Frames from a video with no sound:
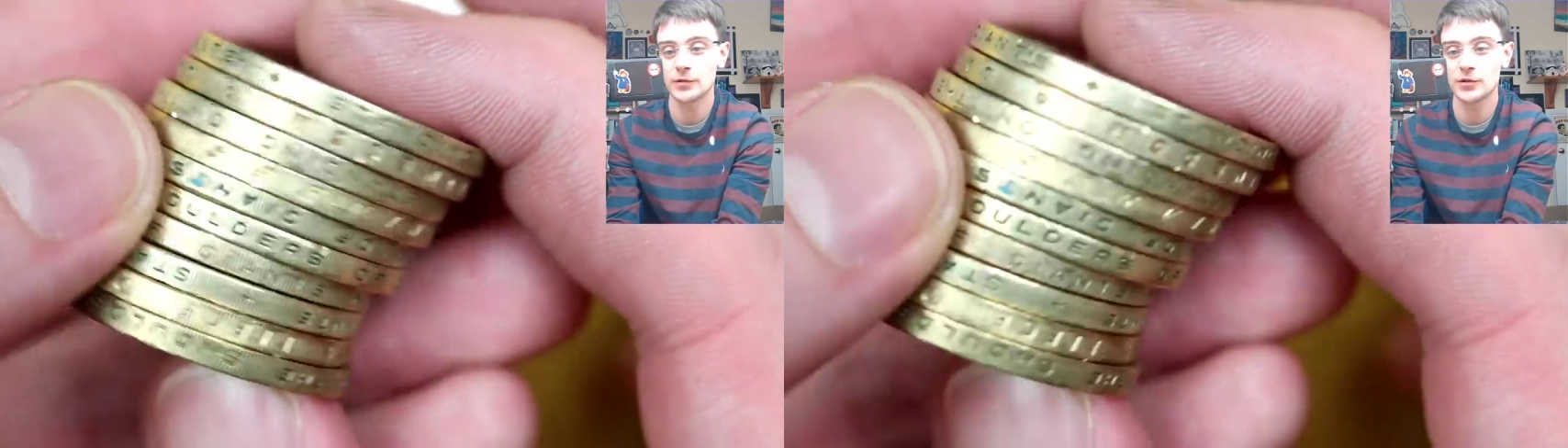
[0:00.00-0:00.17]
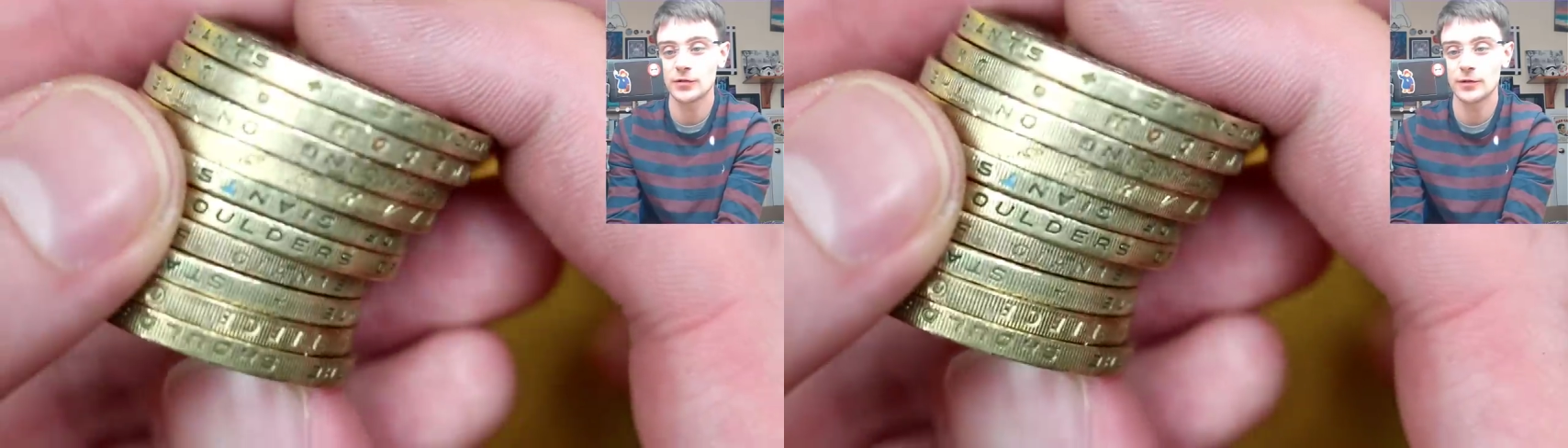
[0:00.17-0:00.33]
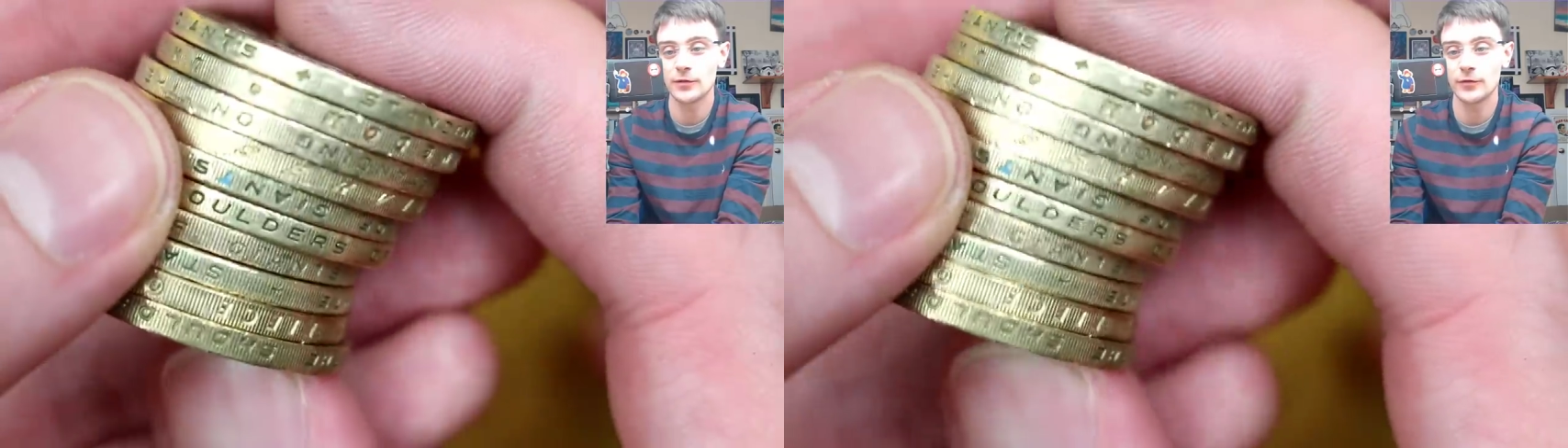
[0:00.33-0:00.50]
2,
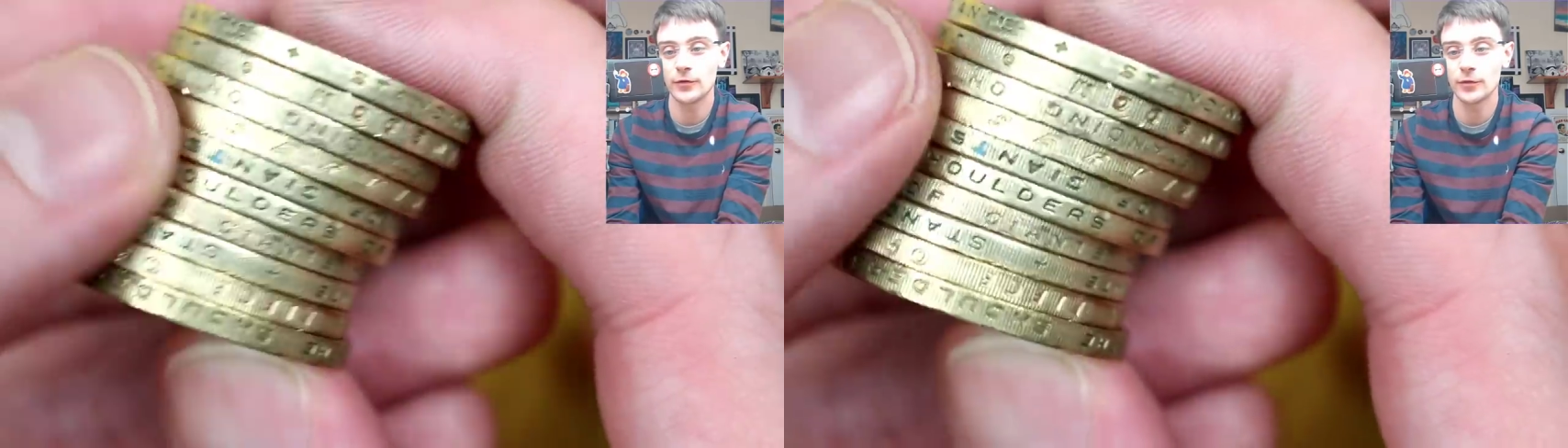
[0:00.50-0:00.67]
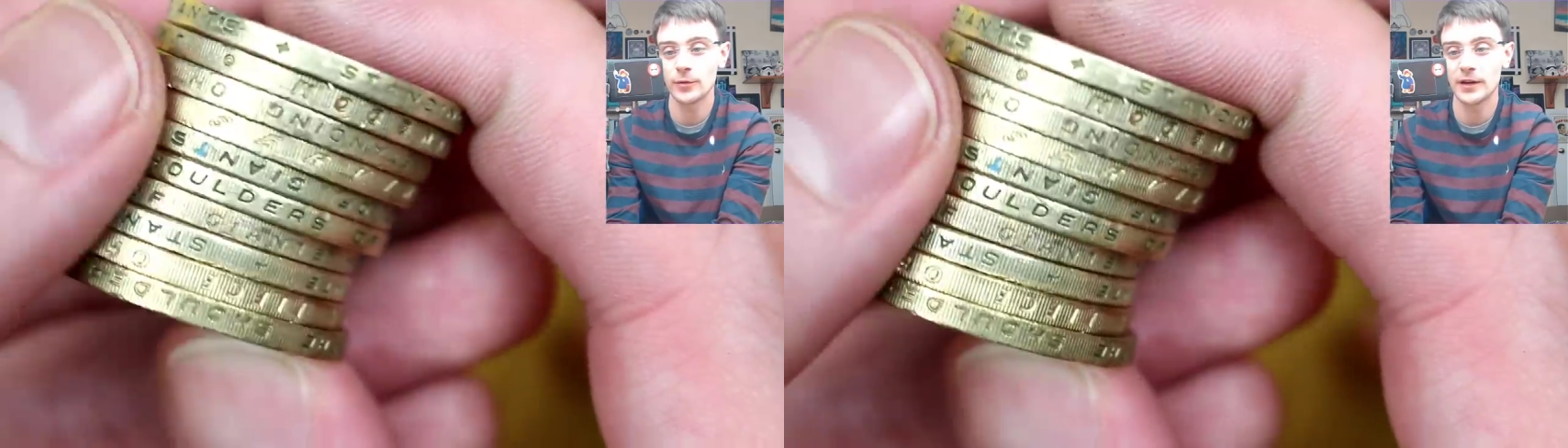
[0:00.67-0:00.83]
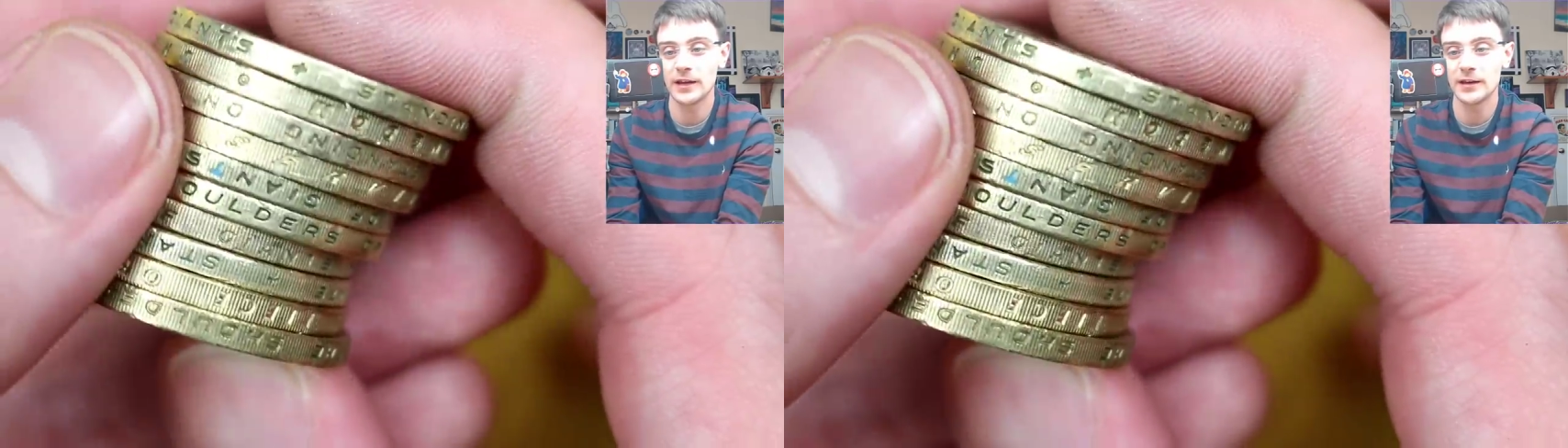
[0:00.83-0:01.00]
3, fourth
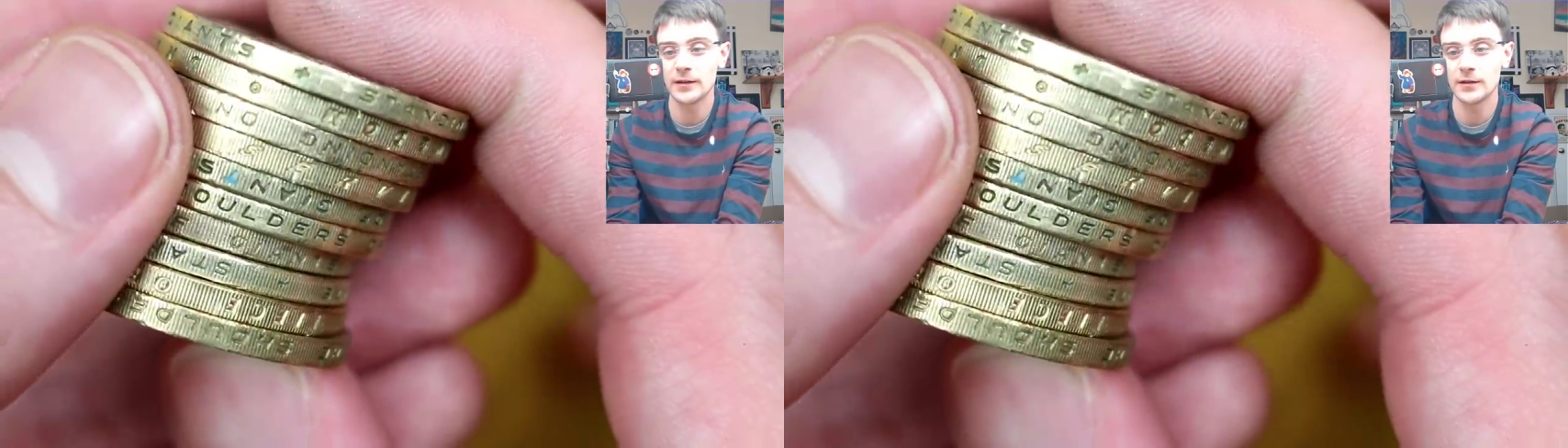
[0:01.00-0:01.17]
one in.